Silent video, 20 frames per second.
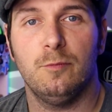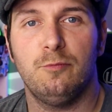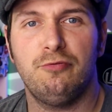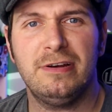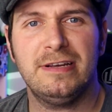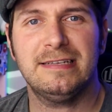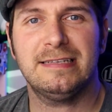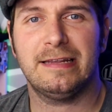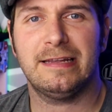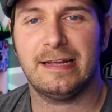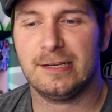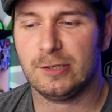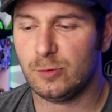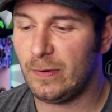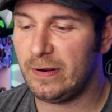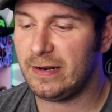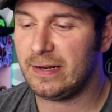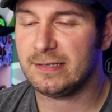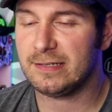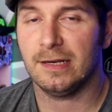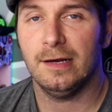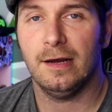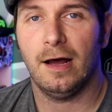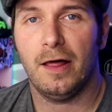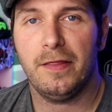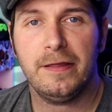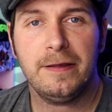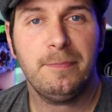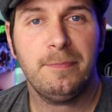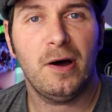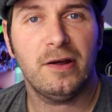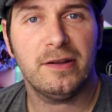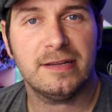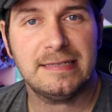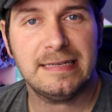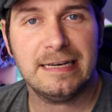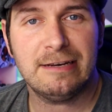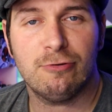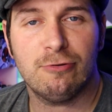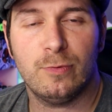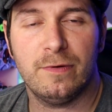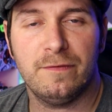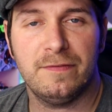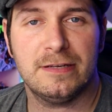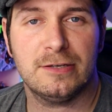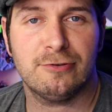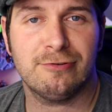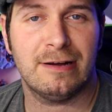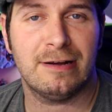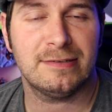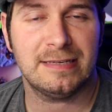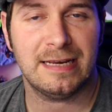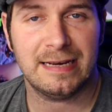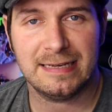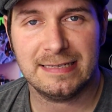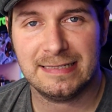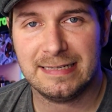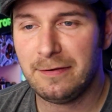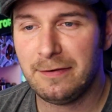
Brings out that sweetness. I think part of the secret with this crown tank is